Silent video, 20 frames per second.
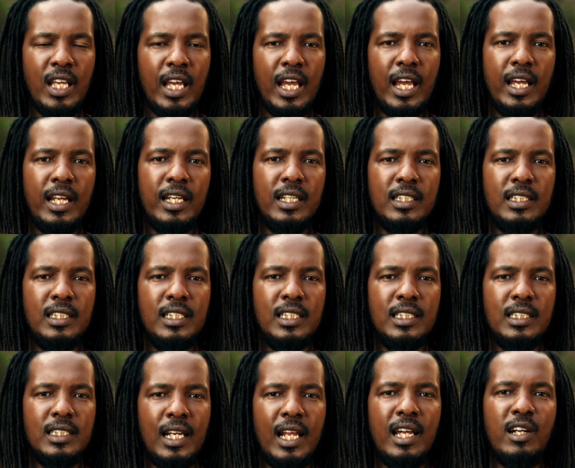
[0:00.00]
And
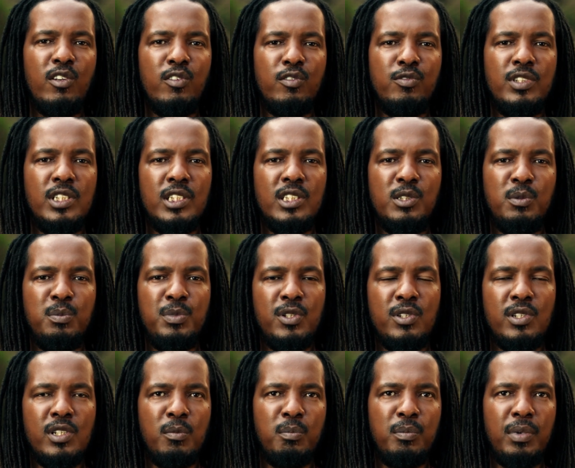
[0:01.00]
this lack of
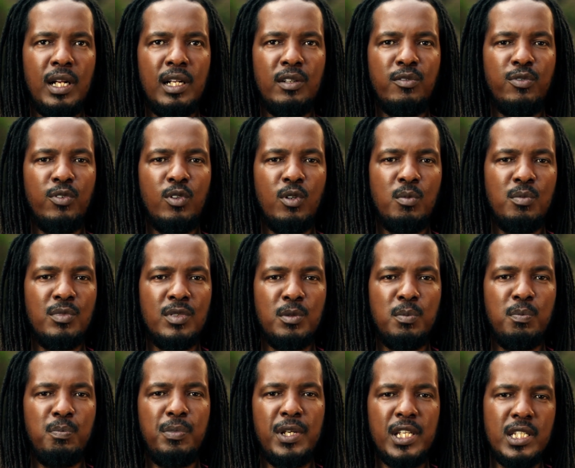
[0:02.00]
distribution platforms
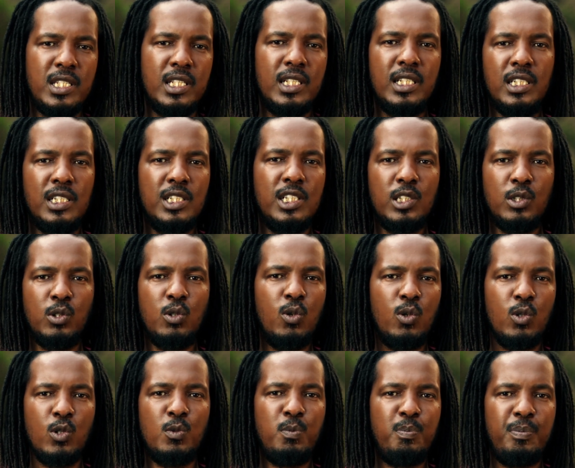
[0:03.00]
basically just
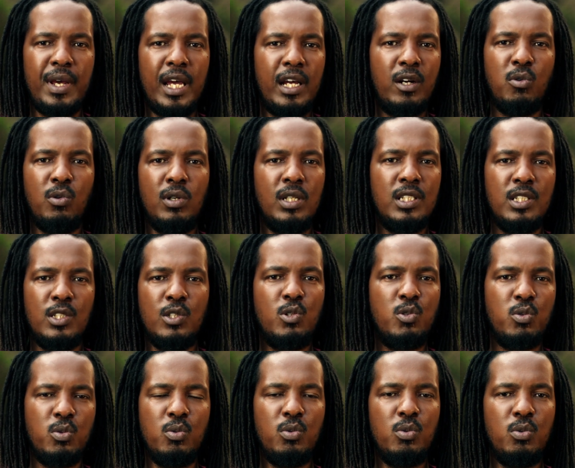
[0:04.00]
goes backwards
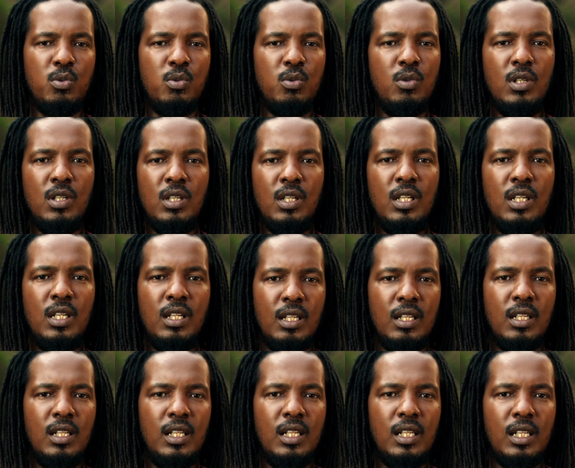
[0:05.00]
to
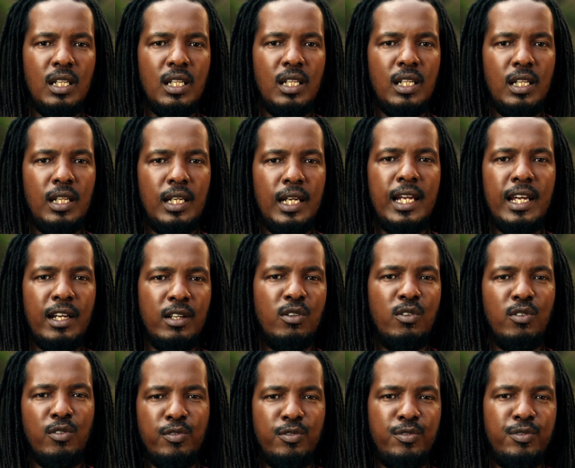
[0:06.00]
a lack
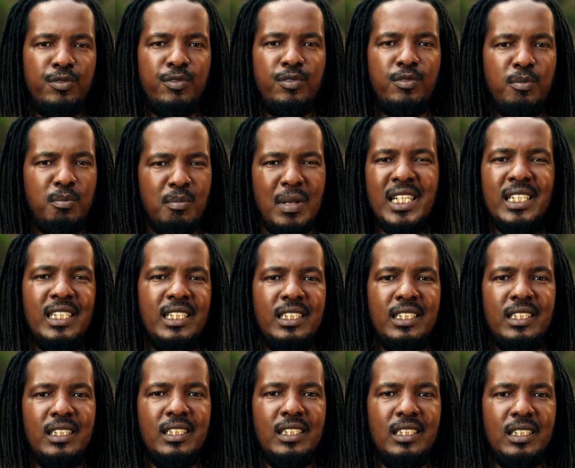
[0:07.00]
of money.
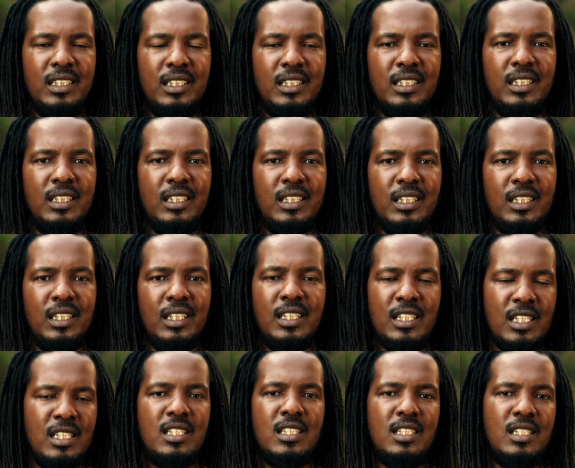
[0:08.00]

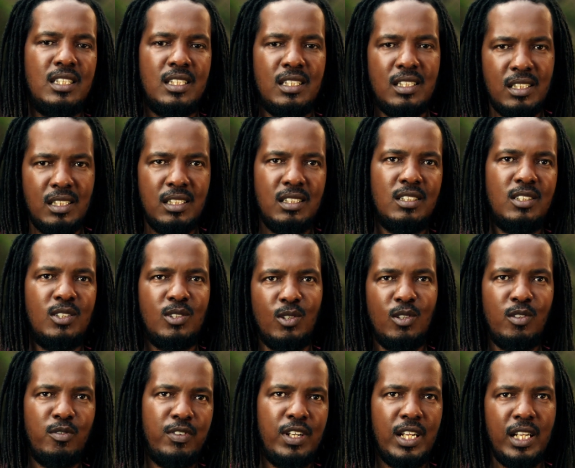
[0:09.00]
It's
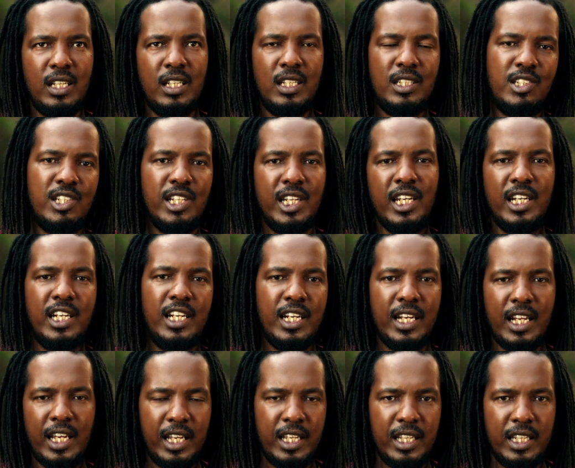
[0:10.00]
sort of like a chicken
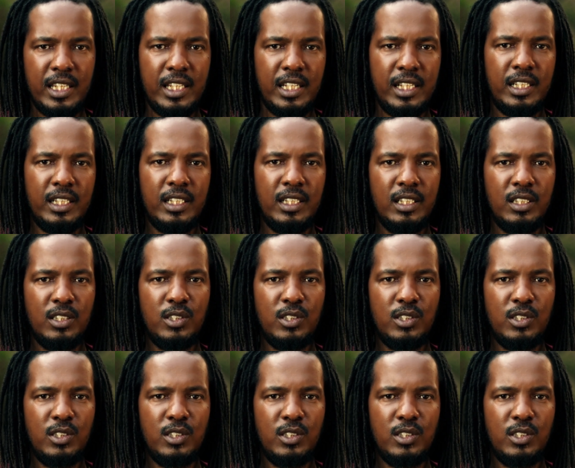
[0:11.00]
and egg thing.